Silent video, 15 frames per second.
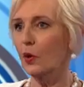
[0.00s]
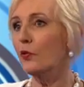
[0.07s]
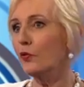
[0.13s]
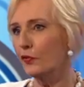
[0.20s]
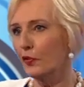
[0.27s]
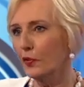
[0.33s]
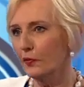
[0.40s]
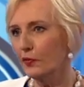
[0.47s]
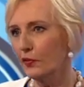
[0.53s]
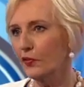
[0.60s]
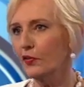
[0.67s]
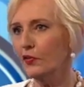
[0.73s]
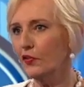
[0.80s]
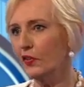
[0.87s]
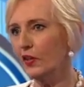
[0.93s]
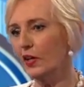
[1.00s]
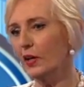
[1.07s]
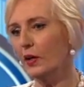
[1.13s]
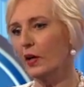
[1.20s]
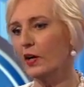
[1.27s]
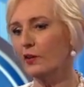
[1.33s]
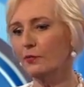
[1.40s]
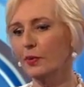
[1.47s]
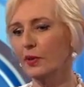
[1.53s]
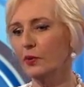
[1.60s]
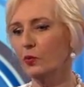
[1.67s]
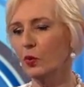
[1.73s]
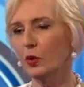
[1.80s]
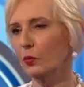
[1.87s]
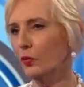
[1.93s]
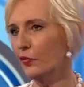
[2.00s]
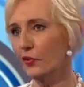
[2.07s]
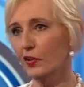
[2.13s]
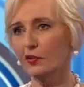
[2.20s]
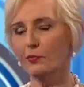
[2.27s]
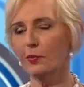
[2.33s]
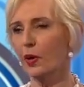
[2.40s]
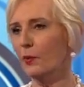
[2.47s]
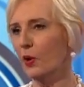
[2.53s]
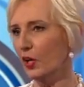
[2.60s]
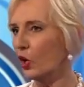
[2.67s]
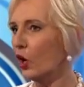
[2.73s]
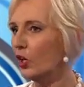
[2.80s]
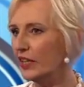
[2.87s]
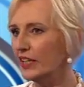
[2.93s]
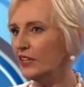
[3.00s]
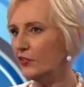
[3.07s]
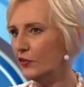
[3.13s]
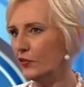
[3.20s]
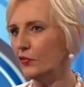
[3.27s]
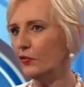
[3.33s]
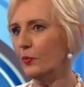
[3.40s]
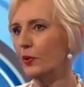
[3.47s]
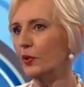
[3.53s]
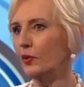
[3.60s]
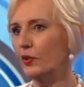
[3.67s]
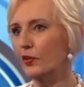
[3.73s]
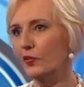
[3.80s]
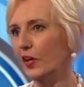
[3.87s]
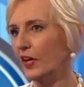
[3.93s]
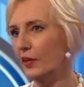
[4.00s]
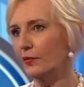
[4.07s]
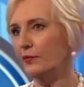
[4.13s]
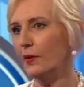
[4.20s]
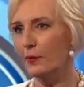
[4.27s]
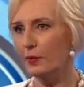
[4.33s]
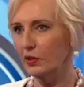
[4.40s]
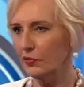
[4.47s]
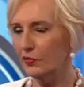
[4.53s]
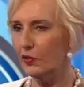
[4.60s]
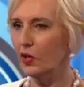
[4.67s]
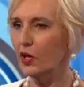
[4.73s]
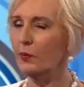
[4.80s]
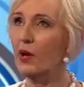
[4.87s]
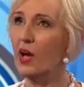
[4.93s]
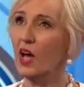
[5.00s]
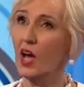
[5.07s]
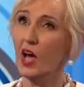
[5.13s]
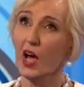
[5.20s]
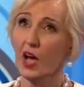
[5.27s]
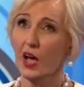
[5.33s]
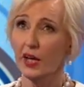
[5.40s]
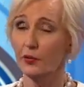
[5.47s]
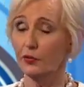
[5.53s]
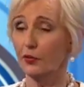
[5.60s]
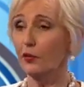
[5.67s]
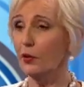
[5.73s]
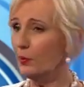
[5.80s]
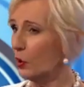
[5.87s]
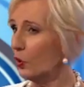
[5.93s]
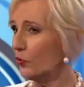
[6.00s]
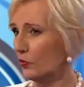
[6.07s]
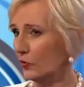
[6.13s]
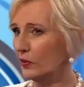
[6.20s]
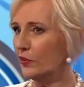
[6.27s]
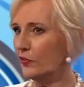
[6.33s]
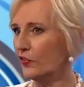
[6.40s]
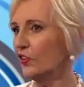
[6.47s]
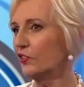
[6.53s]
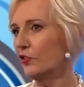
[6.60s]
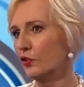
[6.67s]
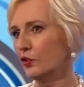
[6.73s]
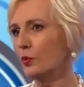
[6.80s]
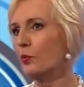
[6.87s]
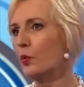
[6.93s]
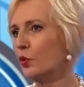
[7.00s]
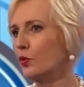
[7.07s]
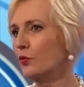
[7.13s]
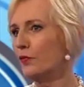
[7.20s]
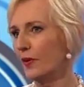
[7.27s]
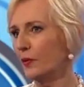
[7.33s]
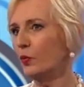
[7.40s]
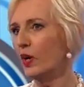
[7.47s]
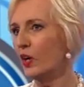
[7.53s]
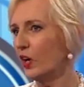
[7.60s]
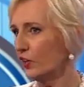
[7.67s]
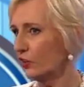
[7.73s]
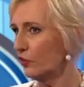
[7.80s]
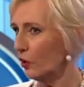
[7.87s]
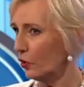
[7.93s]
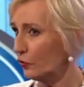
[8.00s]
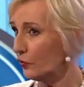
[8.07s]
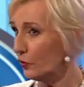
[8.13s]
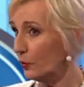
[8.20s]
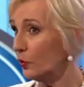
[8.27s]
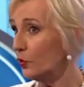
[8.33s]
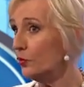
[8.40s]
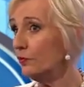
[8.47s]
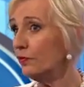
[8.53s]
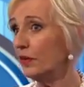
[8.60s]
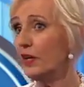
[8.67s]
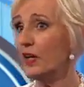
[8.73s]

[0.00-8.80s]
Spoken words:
both services. I've been well received by my colleagues and superiors. I had a fabulous time. It was a very personal decision to move when I chose to move.